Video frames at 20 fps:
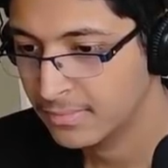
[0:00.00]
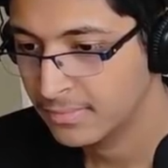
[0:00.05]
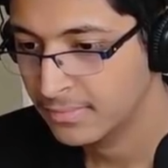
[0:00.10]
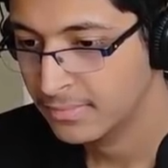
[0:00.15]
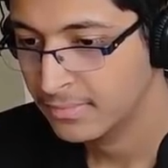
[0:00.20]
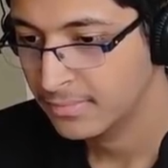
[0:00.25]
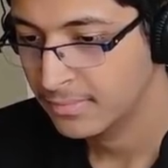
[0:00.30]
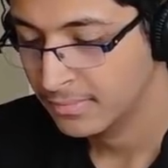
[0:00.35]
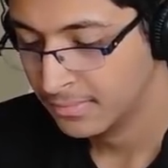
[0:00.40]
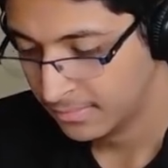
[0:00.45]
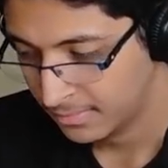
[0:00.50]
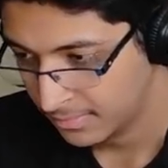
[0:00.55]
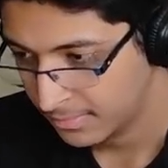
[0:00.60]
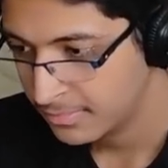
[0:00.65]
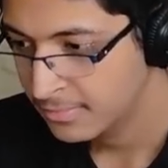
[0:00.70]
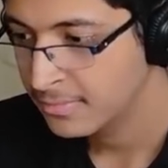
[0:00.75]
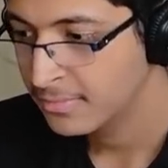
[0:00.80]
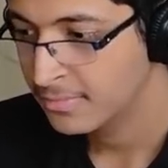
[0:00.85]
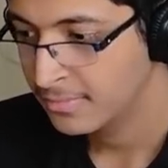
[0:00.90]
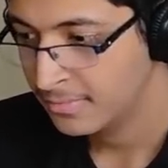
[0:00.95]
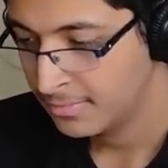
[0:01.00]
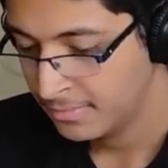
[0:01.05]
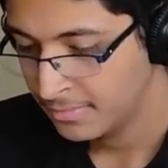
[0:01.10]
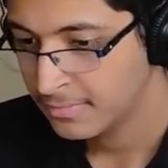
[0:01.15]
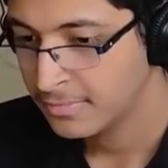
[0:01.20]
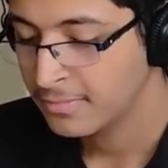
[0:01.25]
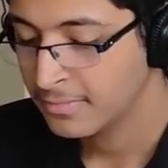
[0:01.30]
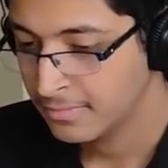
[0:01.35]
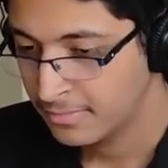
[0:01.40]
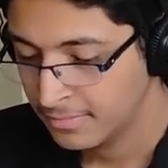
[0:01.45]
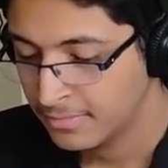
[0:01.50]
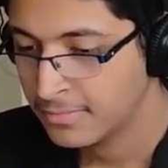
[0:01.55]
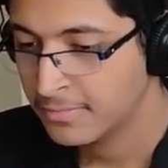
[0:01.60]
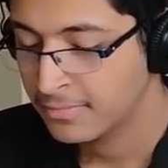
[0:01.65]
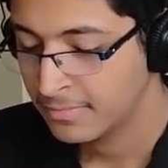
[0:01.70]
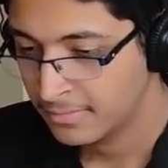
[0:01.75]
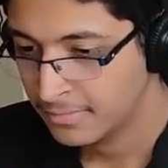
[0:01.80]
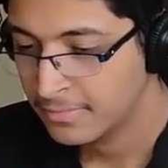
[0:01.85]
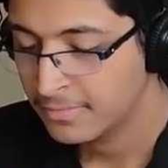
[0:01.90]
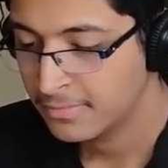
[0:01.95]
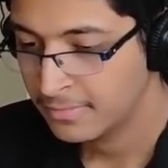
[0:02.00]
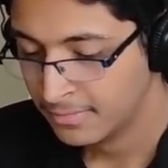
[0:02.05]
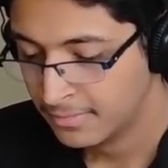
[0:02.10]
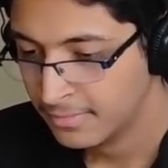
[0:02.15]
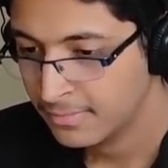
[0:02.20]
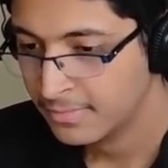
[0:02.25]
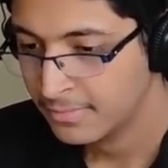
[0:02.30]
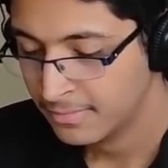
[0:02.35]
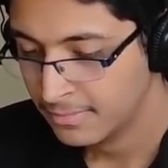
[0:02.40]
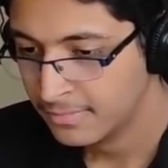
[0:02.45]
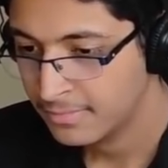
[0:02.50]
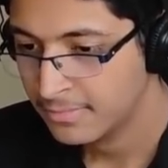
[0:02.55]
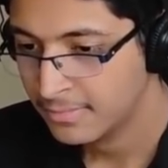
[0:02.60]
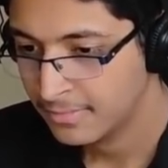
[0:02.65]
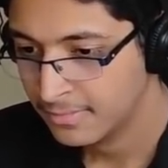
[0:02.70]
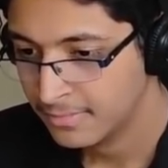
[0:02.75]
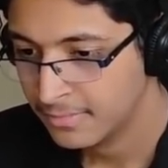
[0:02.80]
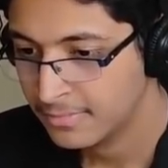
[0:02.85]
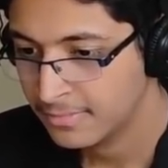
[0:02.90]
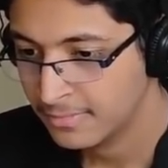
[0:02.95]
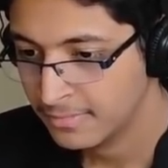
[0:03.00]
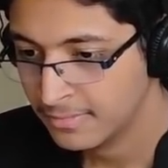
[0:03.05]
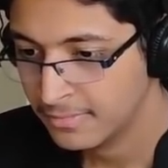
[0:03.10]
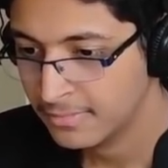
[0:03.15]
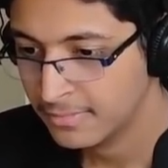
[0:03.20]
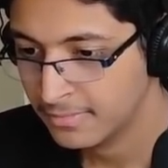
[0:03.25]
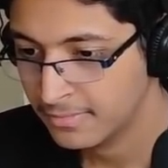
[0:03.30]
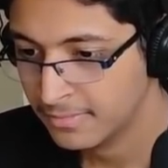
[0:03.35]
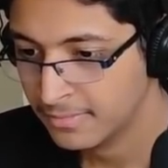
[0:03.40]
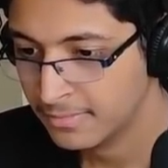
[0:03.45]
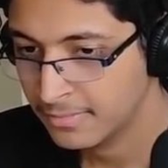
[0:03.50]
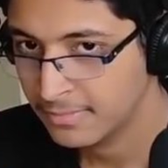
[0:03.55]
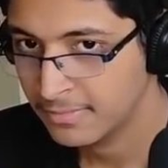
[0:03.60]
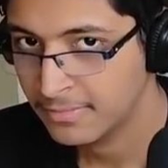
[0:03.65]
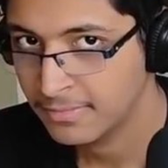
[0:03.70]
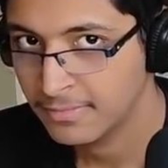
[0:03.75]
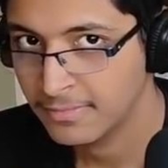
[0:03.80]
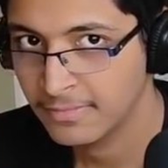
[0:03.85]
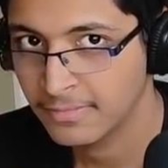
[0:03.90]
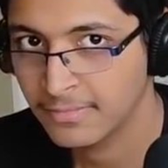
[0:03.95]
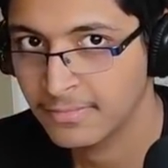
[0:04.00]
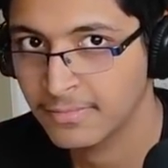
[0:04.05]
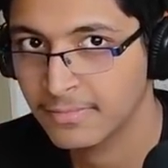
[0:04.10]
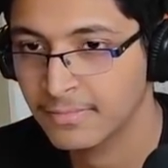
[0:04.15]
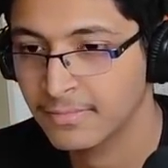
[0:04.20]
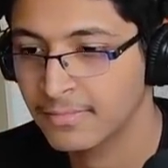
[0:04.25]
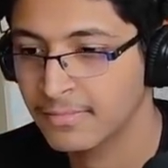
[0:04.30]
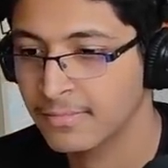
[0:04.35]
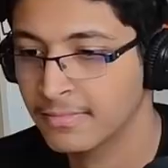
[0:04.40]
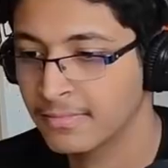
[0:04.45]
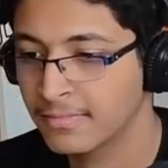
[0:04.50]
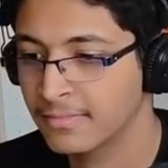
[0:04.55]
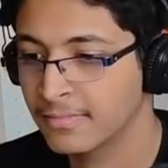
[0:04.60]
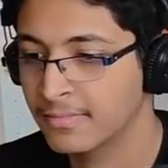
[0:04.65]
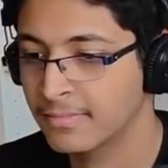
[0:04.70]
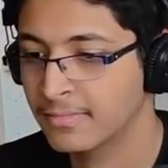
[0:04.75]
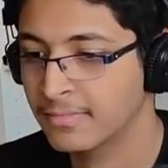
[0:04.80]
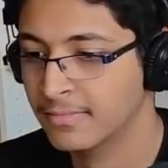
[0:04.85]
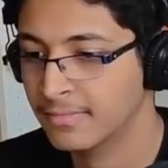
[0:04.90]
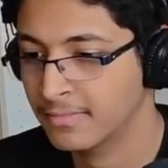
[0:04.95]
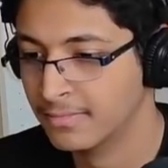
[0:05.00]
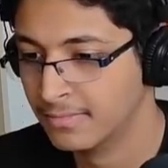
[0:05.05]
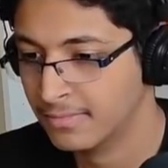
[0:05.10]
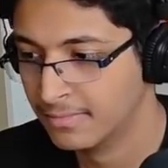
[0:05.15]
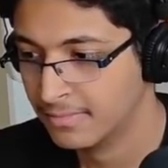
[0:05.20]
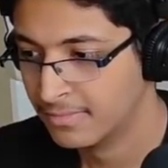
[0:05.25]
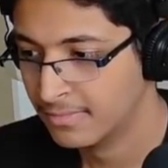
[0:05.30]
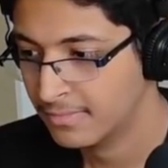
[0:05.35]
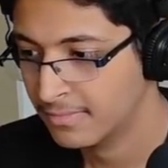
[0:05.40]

This person isn't speaking.